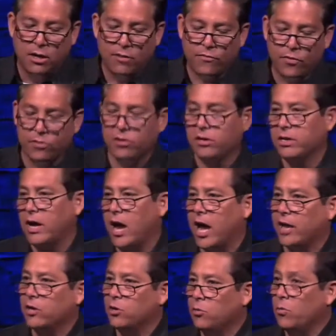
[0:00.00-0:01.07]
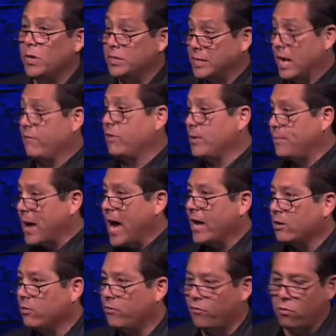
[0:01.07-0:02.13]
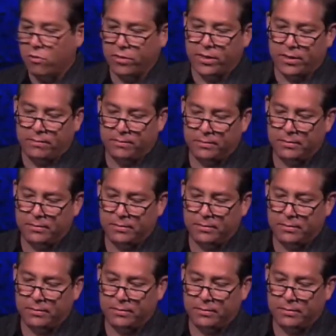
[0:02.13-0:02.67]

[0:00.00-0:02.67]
for their God, who wins every battle for them.